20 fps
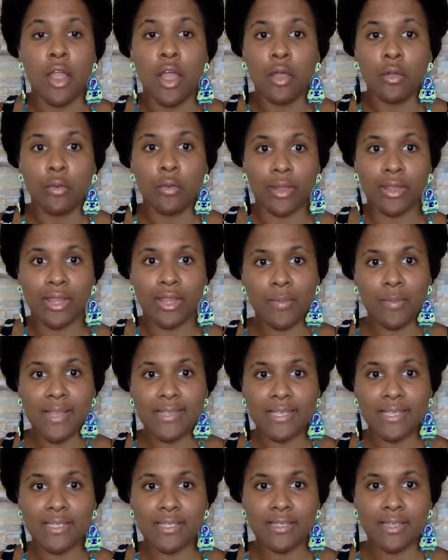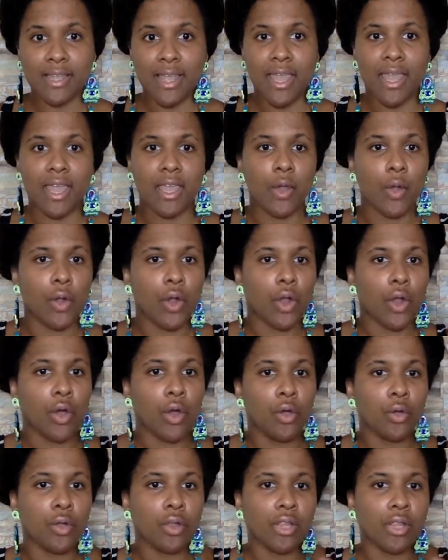really messy today, or
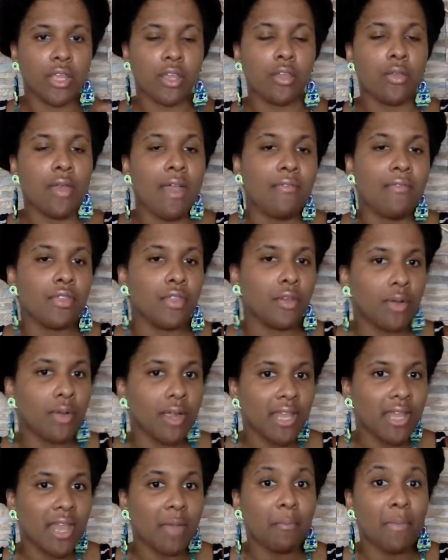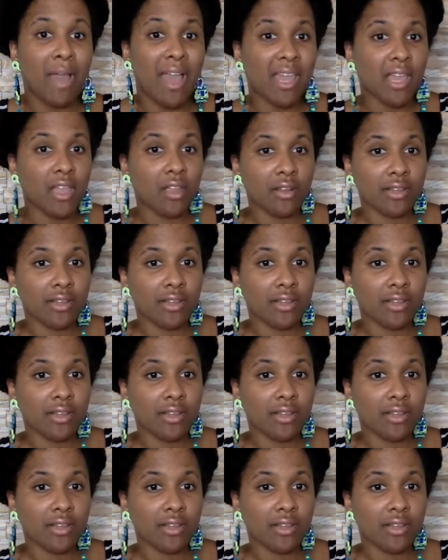hope like you have no idea my hair